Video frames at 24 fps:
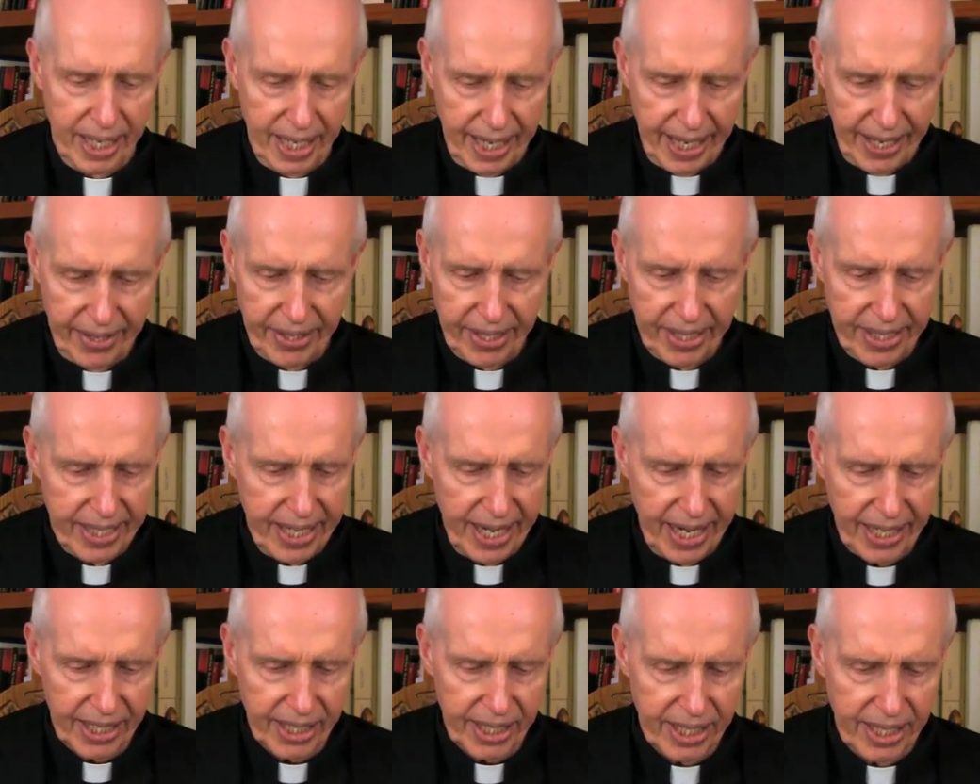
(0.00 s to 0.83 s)
And the
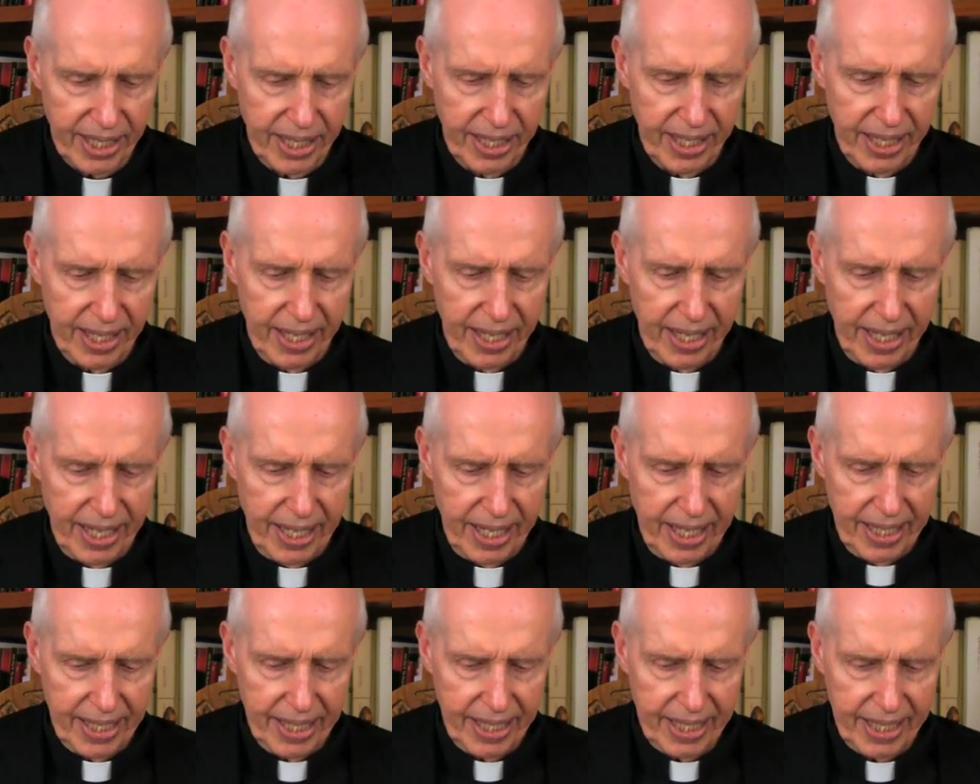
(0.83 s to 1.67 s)
text,
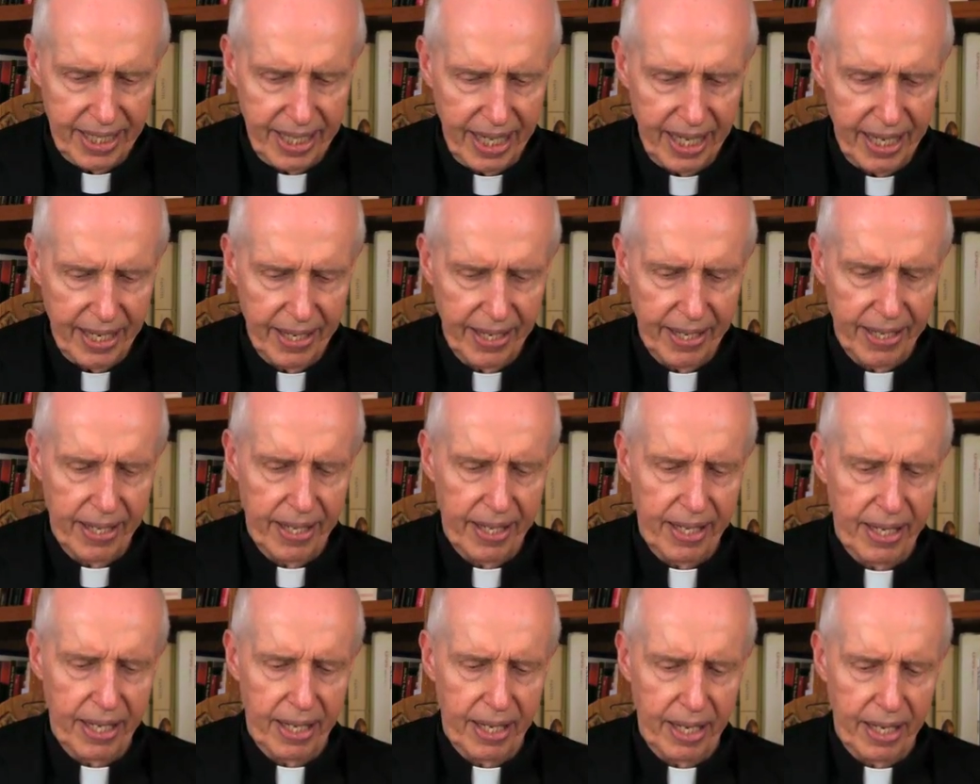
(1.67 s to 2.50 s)
you see,
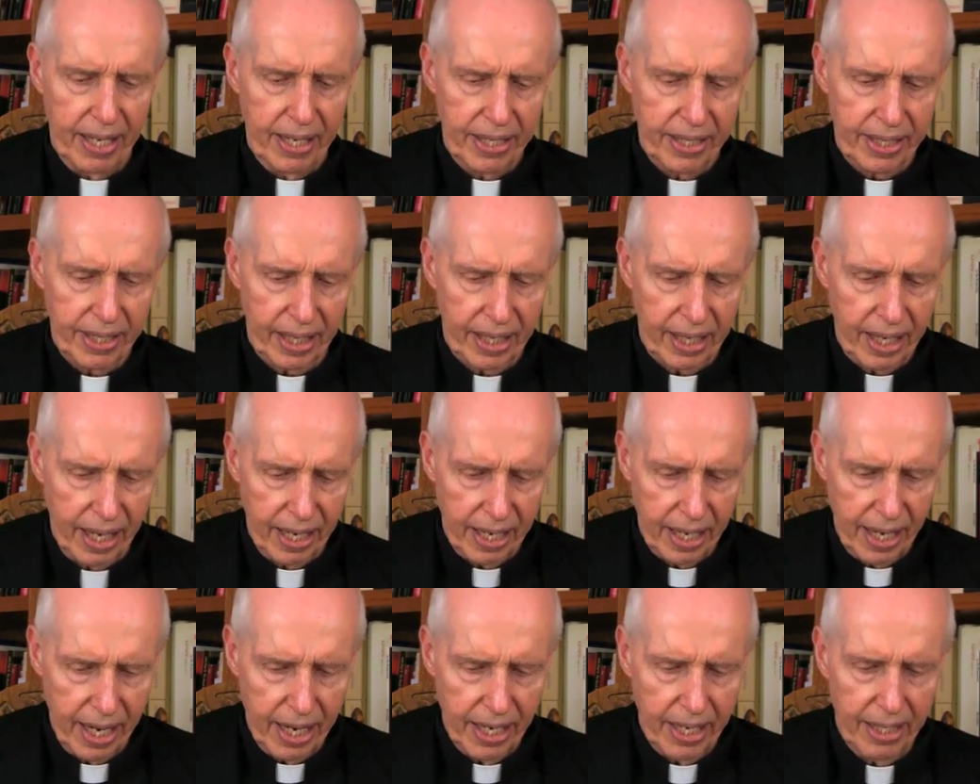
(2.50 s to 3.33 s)
it's a
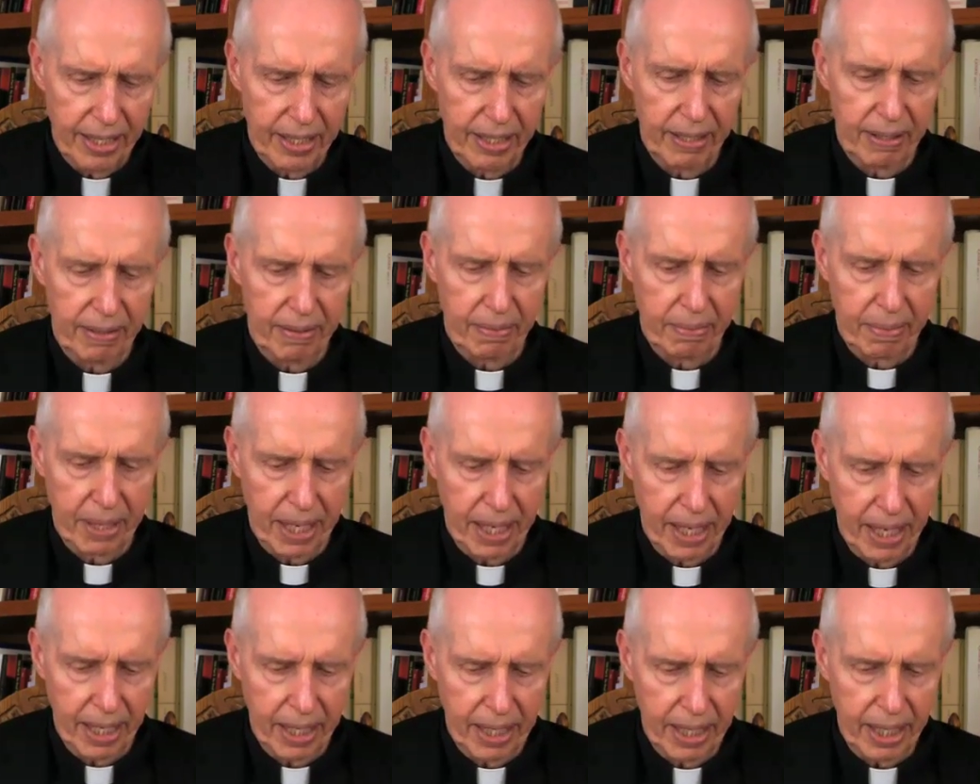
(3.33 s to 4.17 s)
Karan
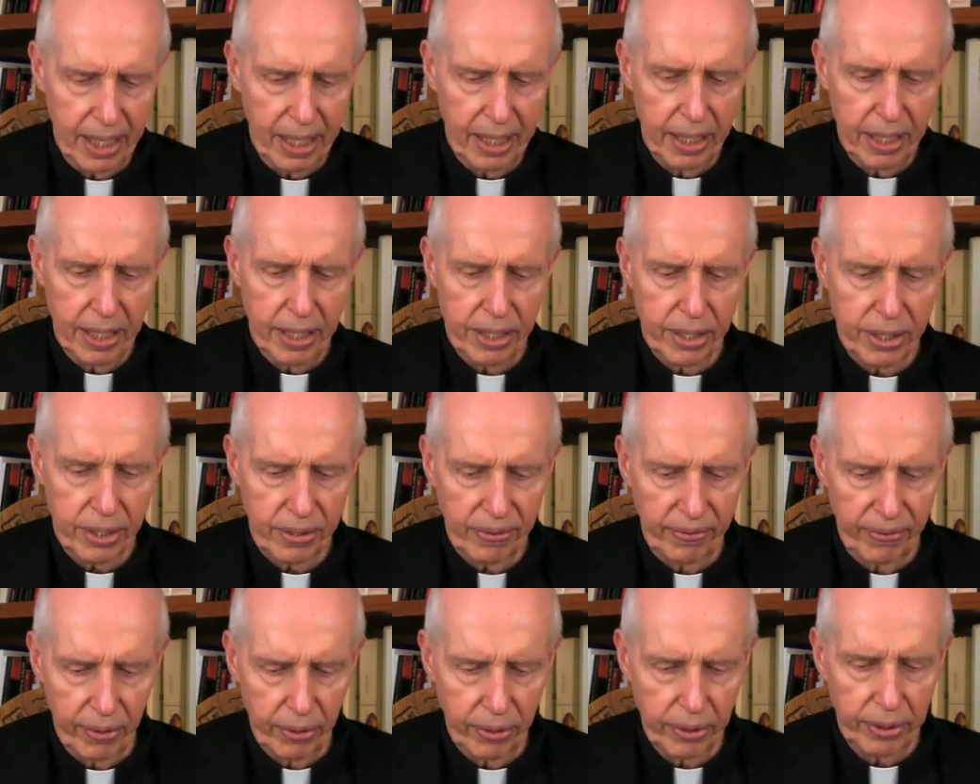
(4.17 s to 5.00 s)
Megalin
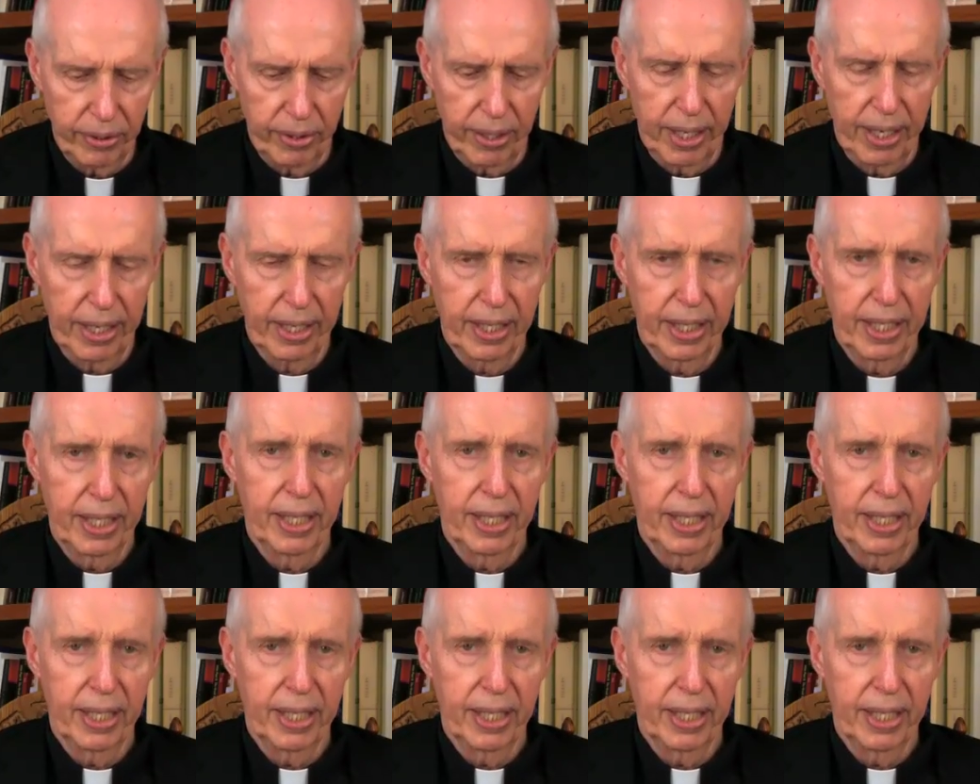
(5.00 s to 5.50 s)
Svodra.